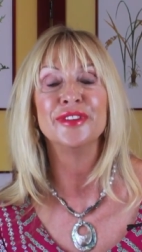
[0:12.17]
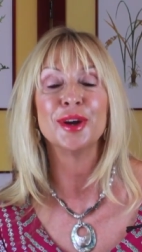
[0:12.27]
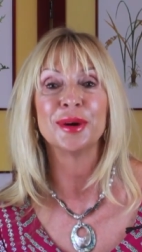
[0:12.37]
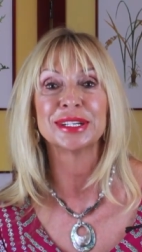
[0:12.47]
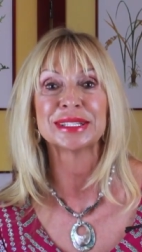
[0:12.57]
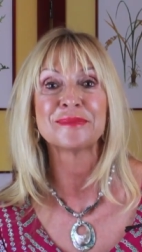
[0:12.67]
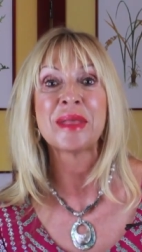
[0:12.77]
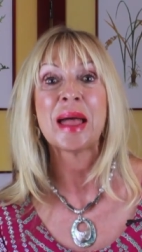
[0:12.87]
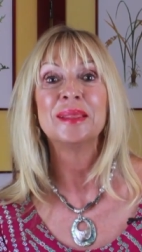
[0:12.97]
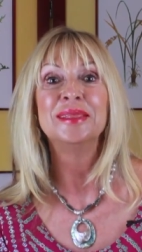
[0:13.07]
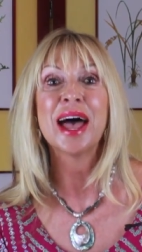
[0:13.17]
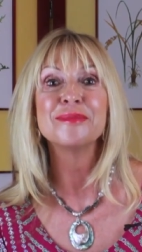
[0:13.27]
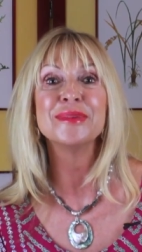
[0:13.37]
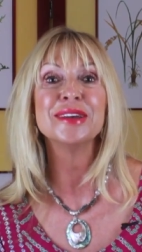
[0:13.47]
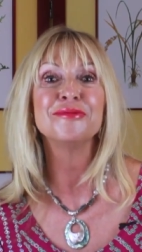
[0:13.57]
viewers.
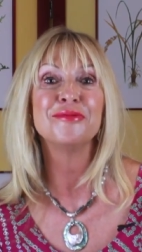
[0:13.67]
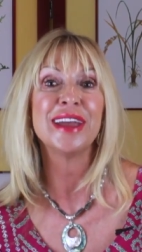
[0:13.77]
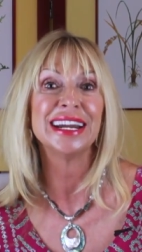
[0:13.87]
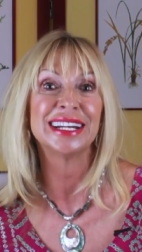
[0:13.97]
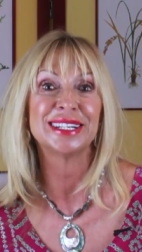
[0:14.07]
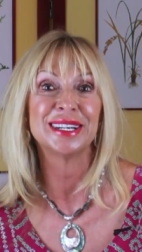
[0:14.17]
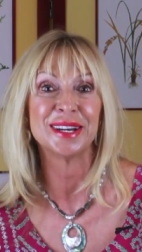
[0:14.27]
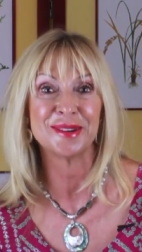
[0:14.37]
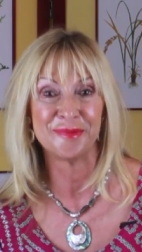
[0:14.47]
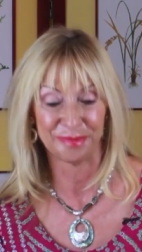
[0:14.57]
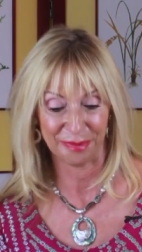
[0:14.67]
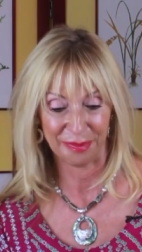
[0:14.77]
Let me read it to you.